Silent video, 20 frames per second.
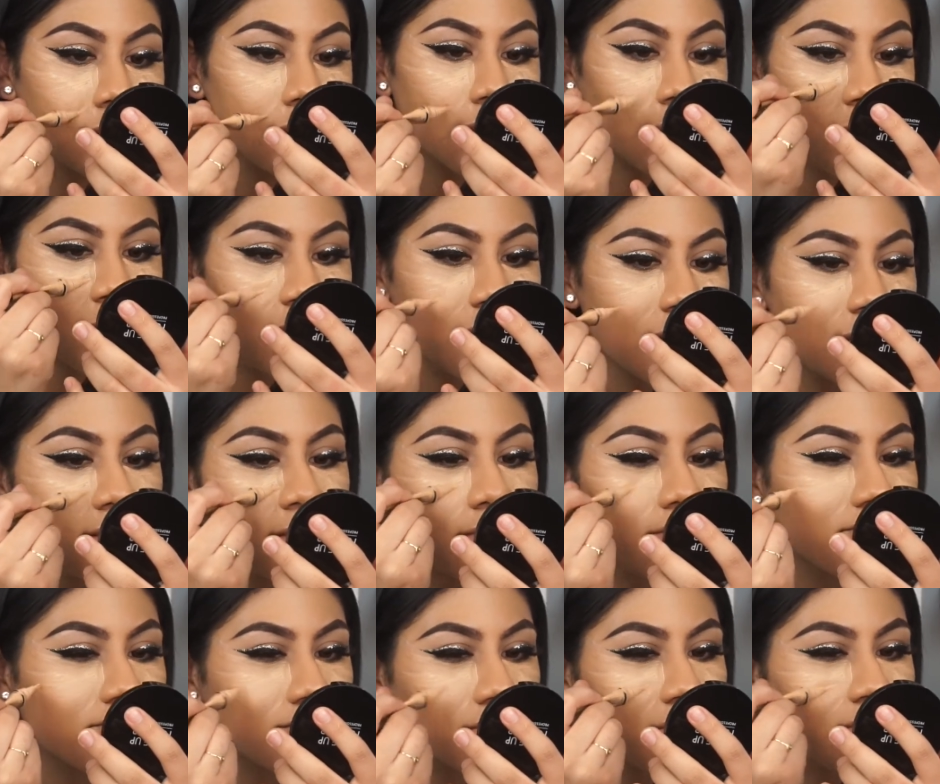I'm kind of,
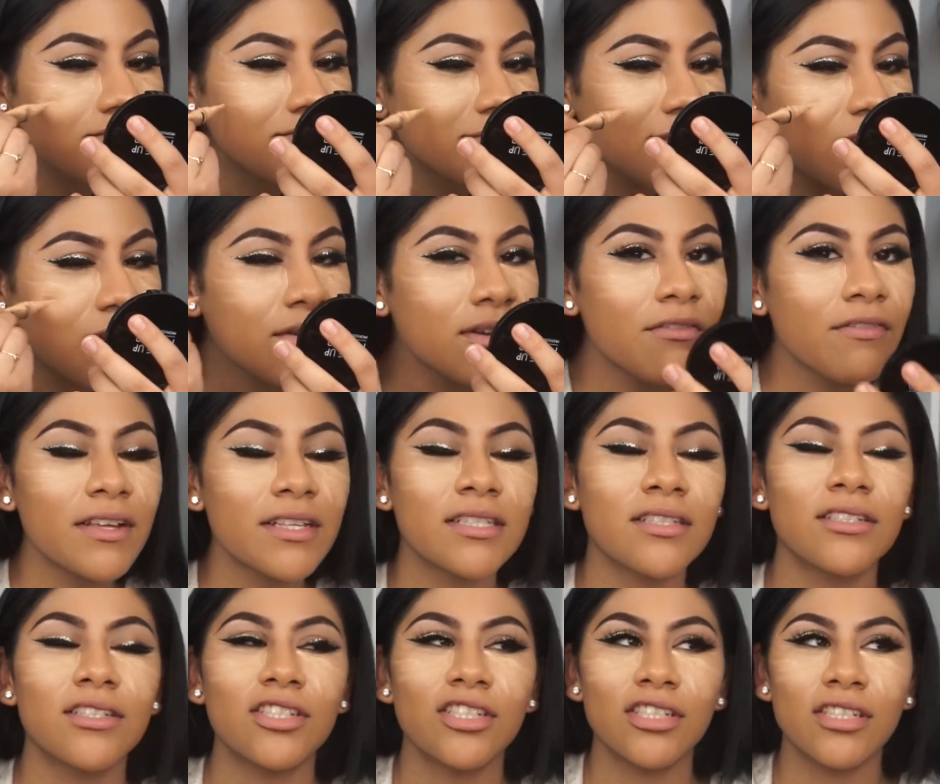I don't know if
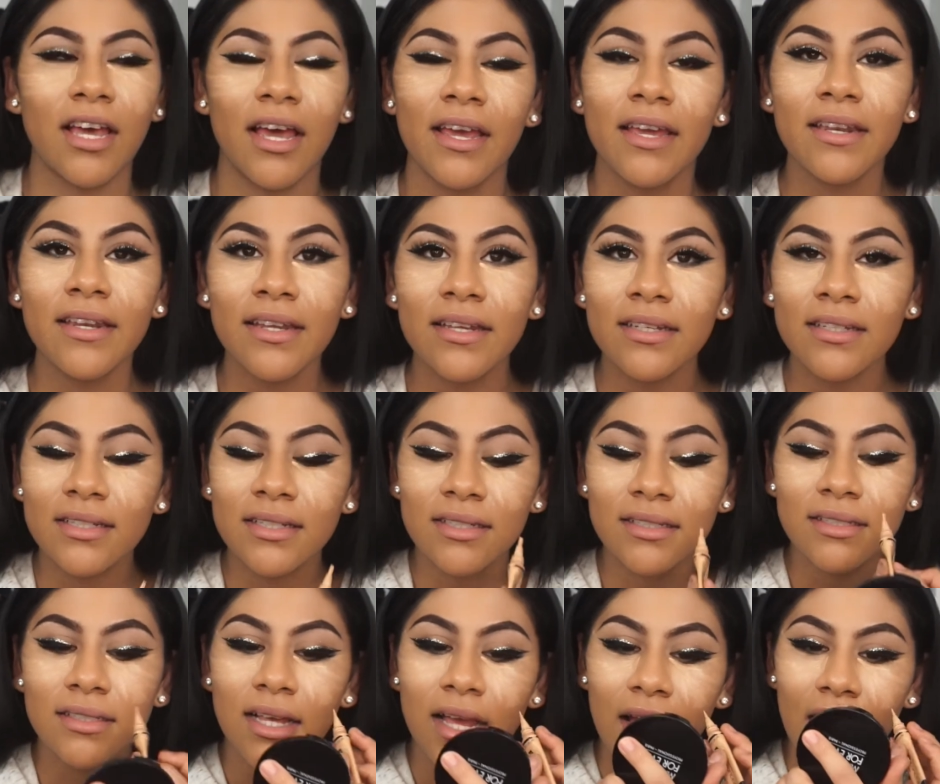it's
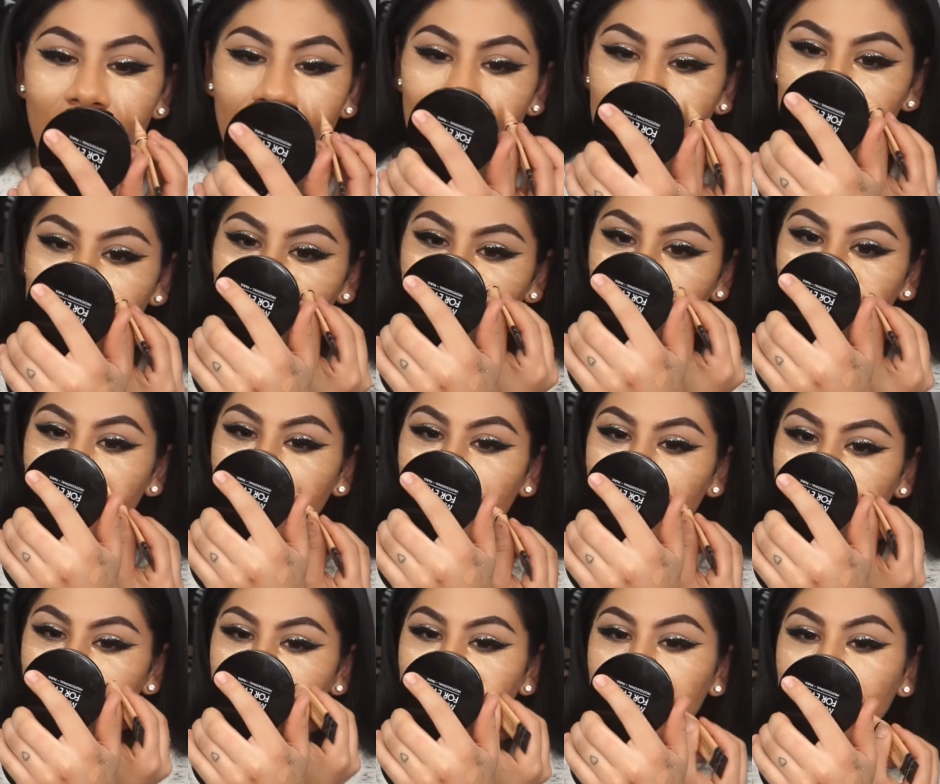shyness. I don't know
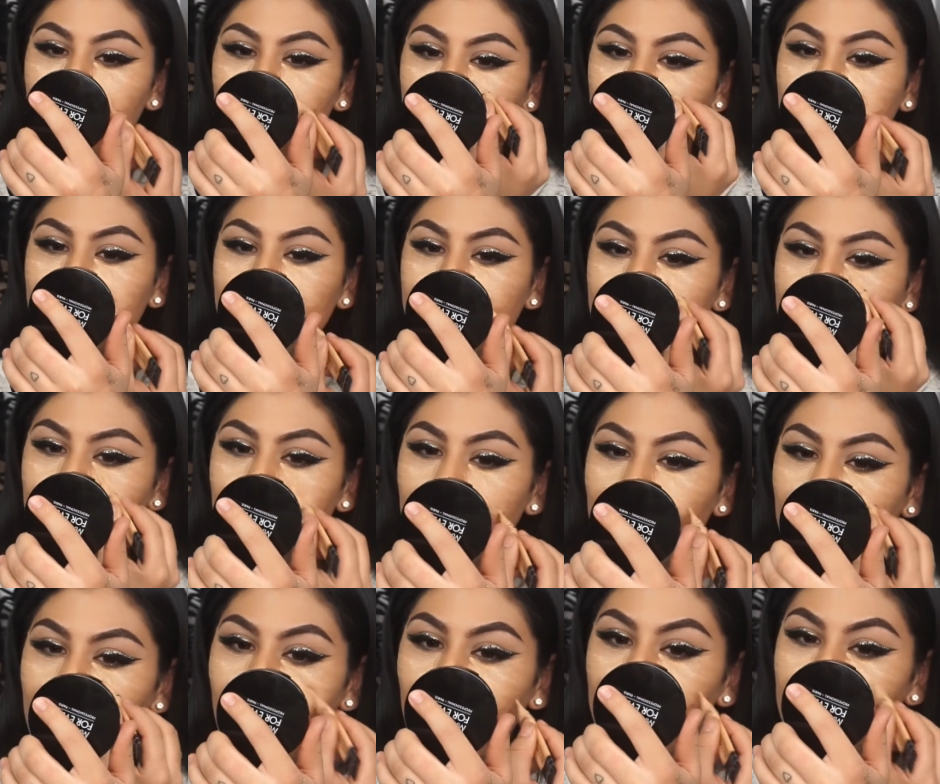if
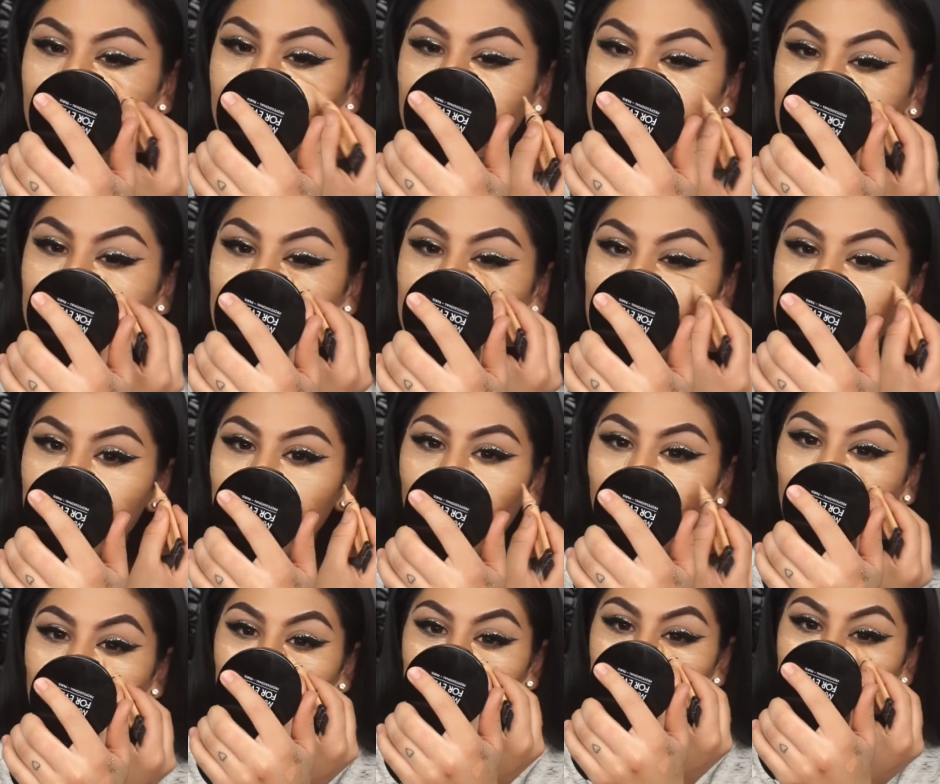I want to be too
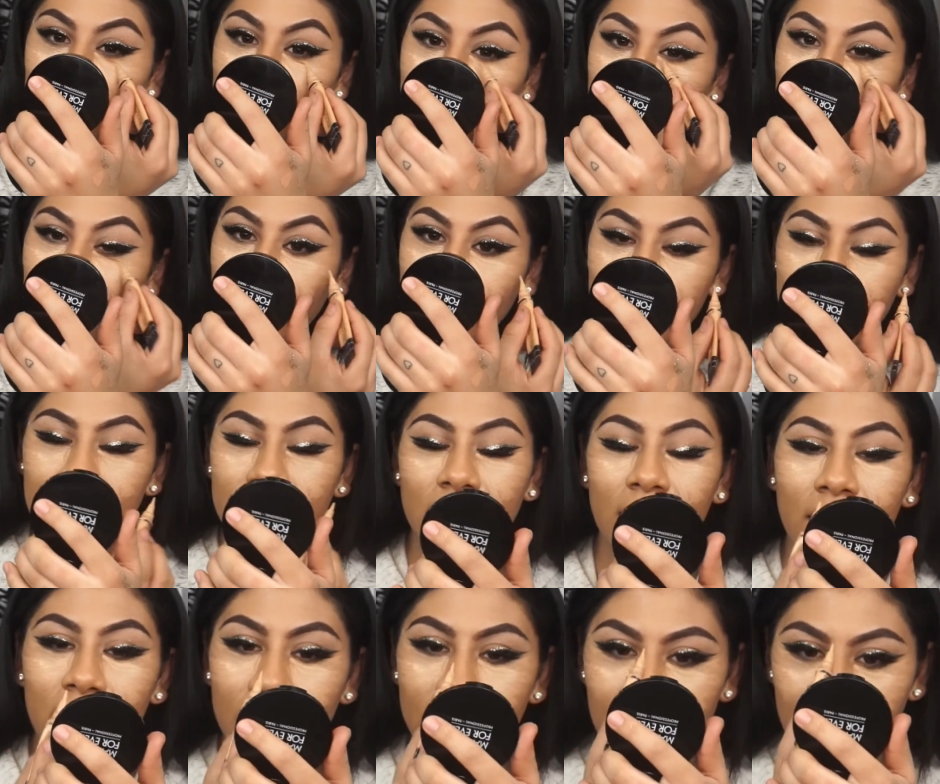open about
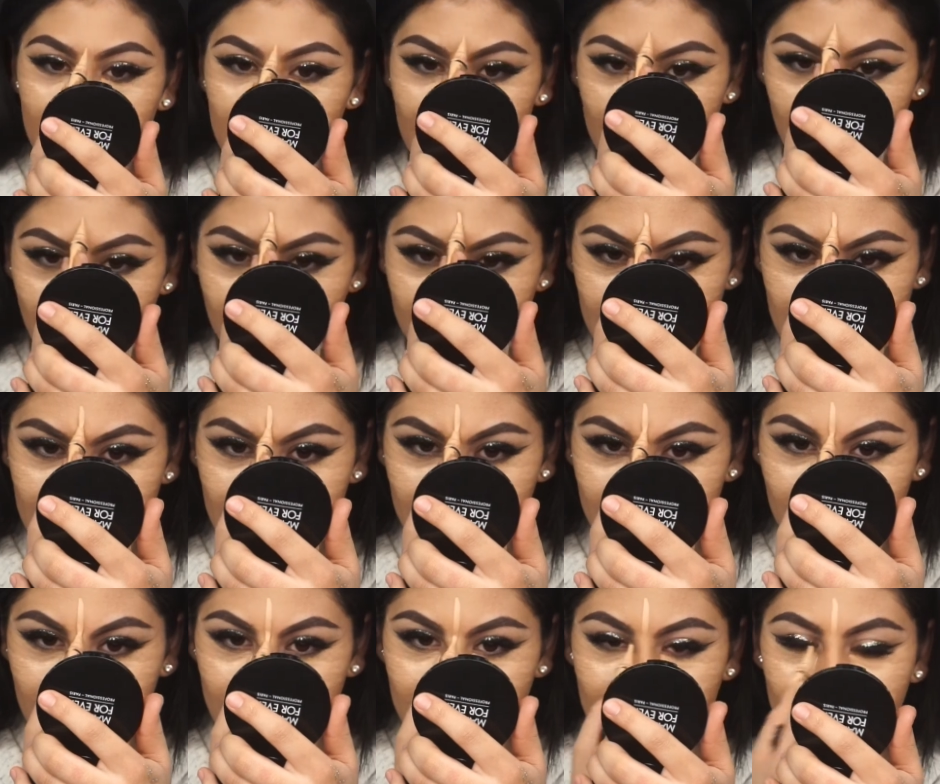stuff. I mean, obviously
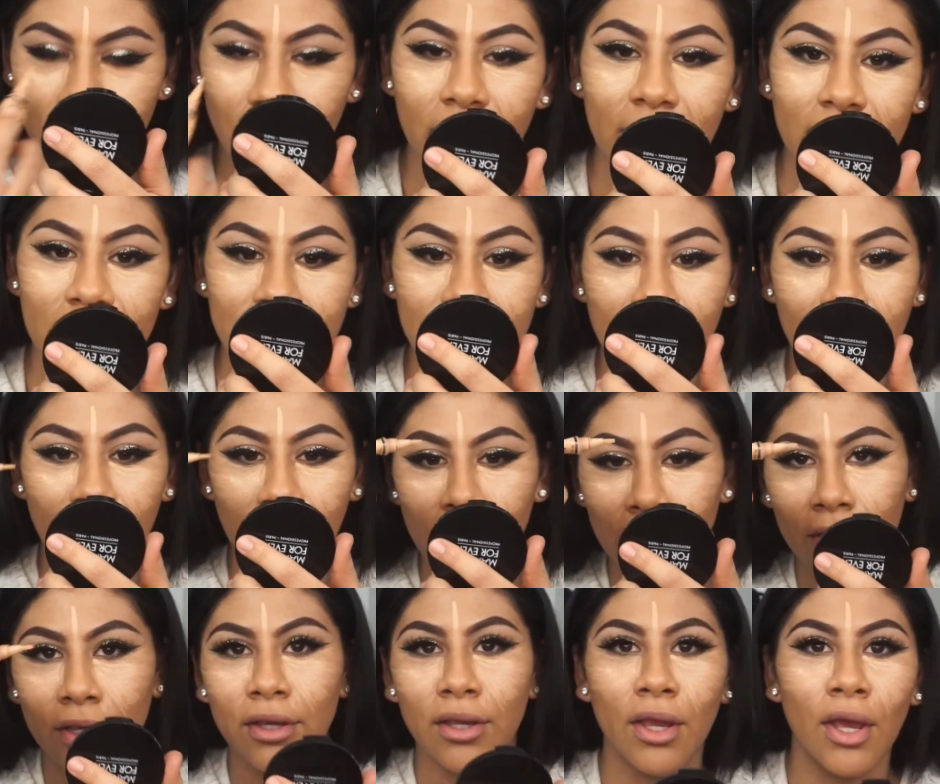I'm not going to go ahead and say,
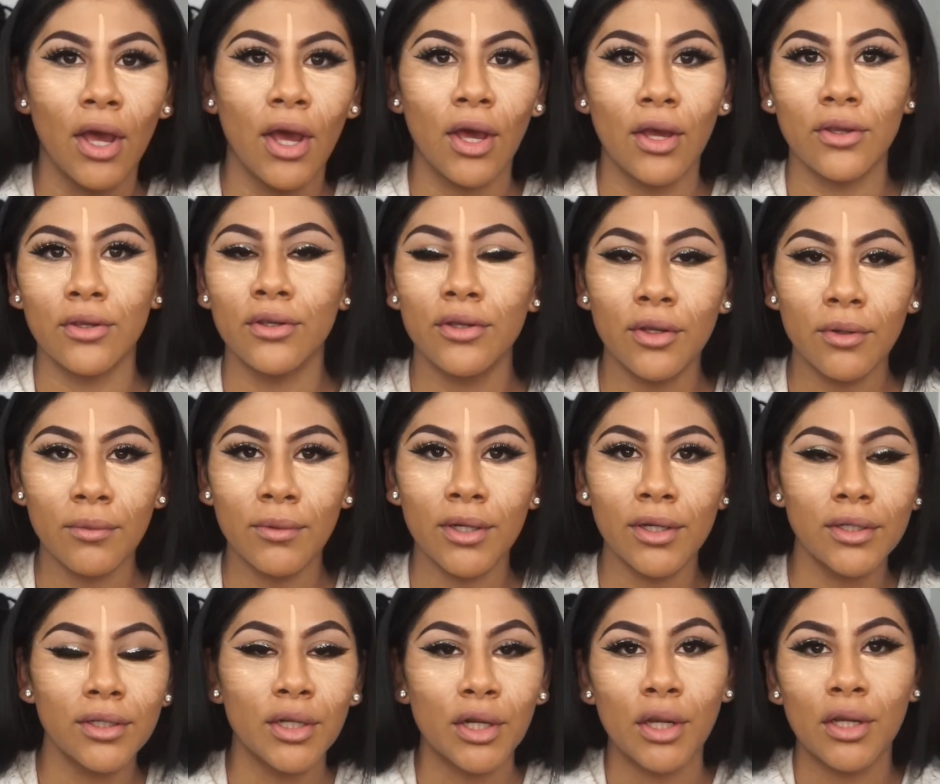hey, you know
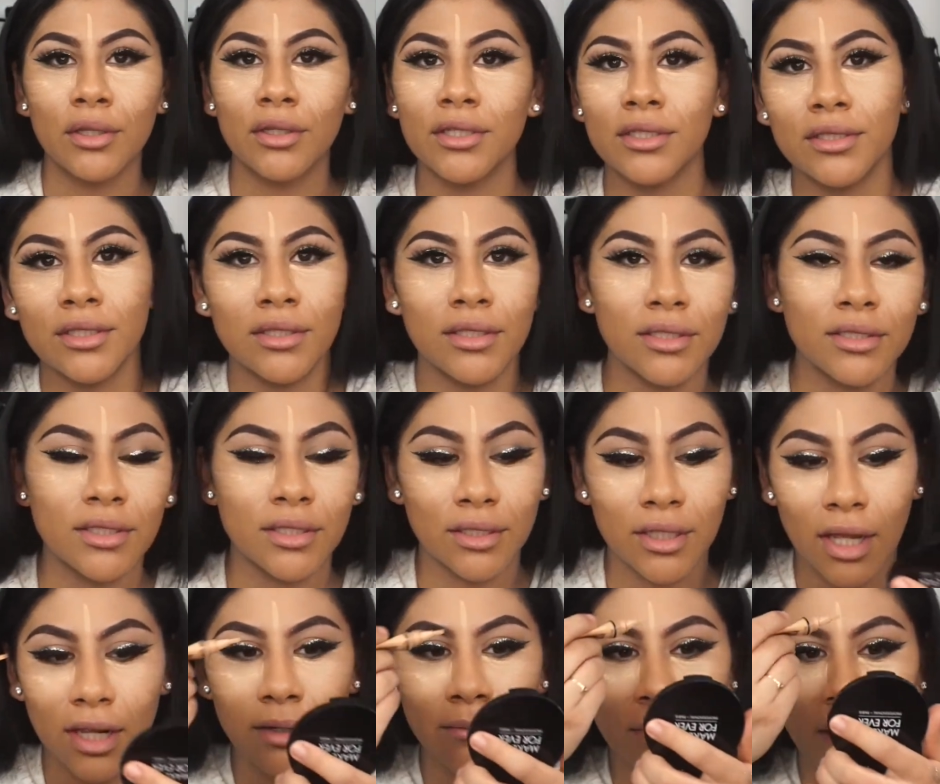what, this and this and
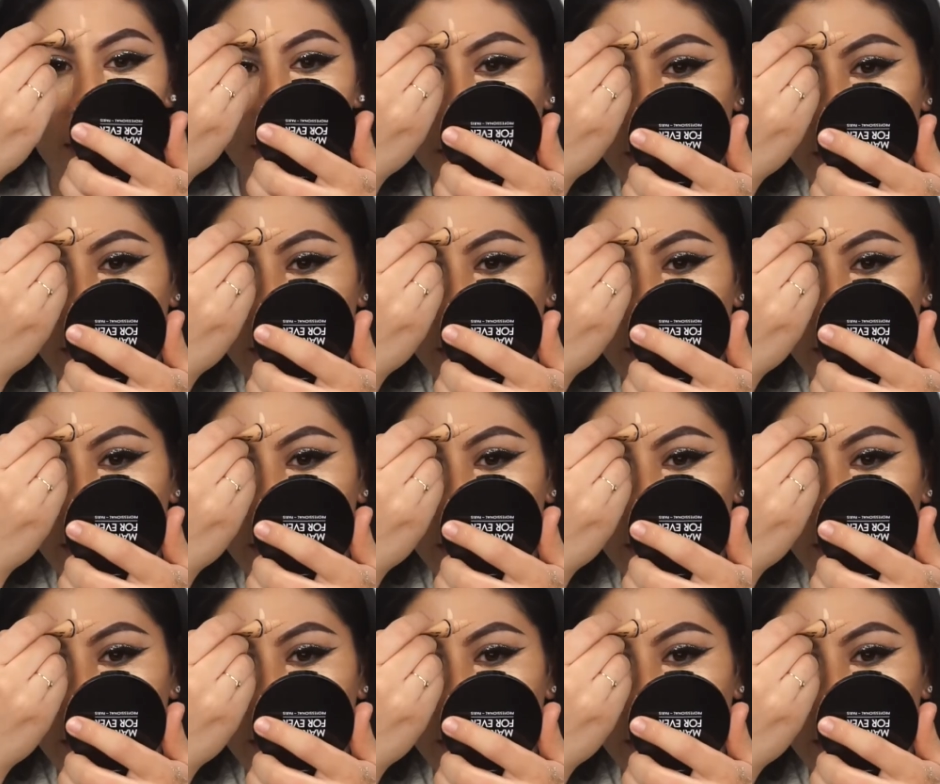that in my